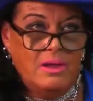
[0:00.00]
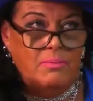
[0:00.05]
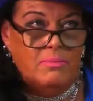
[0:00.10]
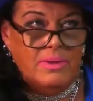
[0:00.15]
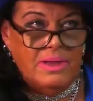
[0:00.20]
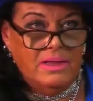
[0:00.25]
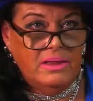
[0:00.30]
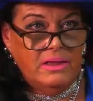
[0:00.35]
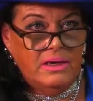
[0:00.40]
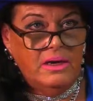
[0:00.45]

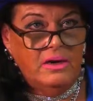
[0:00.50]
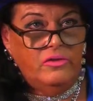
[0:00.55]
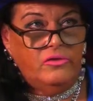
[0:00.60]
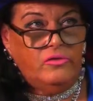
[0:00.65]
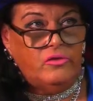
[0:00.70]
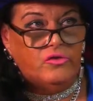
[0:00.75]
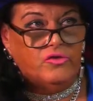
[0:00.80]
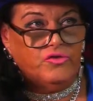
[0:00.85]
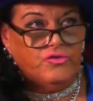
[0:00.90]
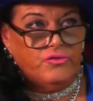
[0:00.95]
ability
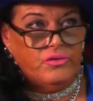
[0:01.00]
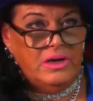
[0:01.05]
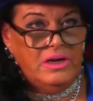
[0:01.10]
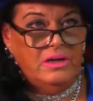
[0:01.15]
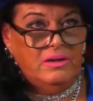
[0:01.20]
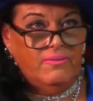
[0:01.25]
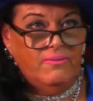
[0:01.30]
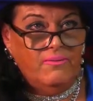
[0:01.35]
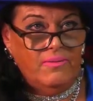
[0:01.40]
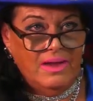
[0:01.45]
to
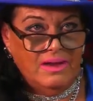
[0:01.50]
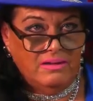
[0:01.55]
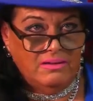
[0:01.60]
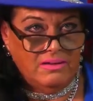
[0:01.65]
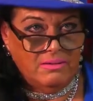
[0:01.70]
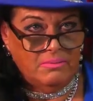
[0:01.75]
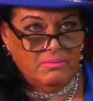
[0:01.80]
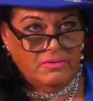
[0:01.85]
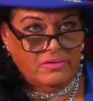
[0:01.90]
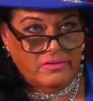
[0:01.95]
treat
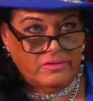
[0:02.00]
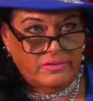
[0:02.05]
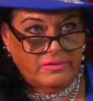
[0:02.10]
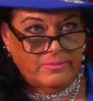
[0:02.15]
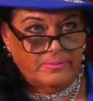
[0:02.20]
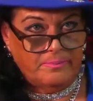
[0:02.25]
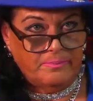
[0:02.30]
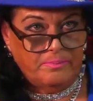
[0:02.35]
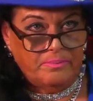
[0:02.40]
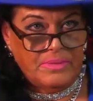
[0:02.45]

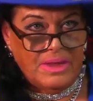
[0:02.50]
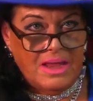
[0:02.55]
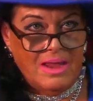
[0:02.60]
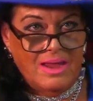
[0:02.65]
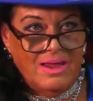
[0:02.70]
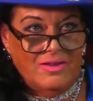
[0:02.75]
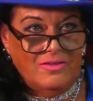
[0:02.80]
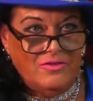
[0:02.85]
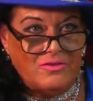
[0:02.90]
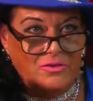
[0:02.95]
victims
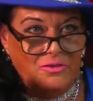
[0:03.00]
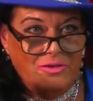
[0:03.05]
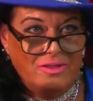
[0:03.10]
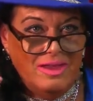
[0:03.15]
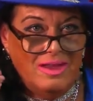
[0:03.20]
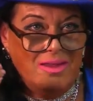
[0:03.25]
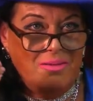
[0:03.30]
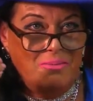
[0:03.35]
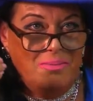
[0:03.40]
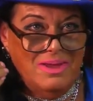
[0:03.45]
to
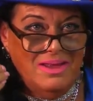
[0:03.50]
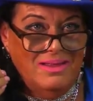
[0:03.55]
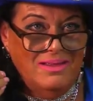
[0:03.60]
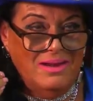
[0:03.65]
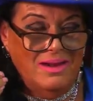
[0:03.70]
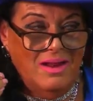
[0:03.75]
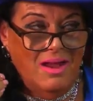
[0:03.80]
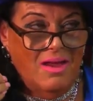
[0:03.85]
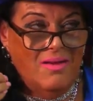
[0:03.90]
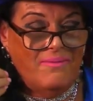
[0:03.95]
the
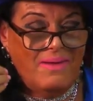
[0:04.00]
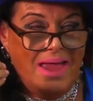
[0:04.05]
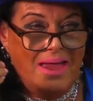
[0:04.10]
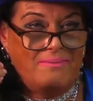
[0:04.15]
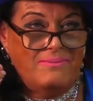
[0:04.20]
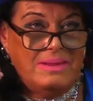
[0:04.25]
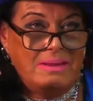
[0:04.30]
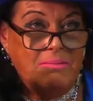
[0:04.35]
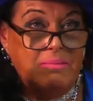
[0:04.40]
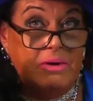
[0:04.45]
ability of
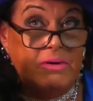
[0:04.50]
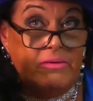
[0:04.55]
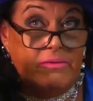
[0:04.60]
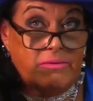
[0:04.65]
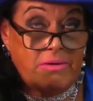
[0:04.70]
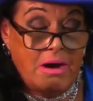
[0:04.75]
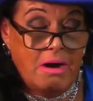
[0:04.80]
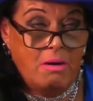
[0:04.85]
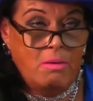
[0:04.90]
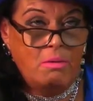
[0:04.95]
having them
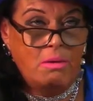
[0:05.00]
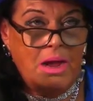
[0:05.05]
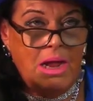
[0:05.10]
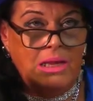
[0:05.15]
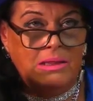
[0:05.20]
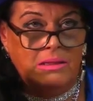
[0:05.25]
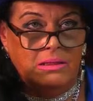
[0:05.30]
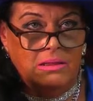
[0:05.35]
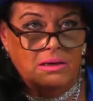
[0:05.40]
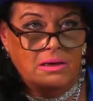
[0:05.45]
grow
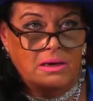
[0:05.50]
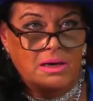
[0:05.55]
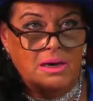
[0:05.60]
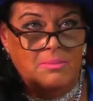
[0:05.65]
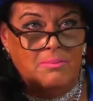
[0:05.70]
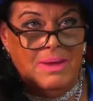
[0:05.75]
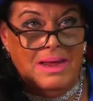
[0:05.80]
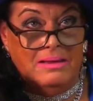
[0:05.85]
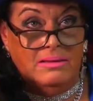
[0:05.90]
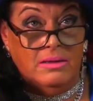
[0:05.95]
and learn
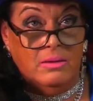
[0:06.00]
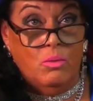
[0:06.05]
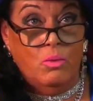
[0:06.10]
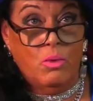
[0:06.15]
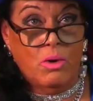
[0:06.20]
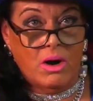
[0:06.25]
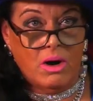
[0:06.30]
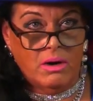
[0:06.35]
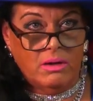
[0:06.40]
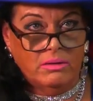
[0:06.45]
about the
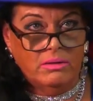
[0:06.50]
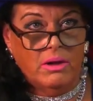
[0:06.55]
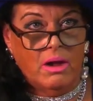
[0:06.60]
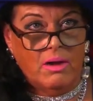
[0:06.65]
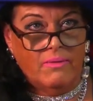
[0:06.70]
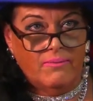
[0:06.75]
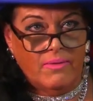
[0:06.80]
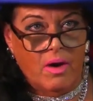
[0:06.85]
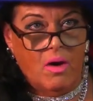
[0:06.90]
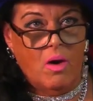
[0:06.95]
world
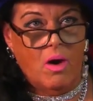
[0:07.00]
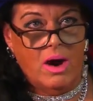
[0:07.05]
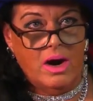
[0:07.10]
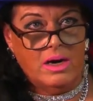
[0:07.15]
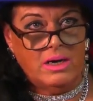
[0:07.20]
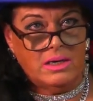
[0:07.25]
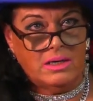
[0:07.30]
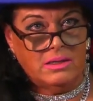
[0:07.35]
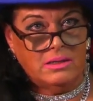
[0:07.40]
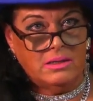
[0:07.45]
of art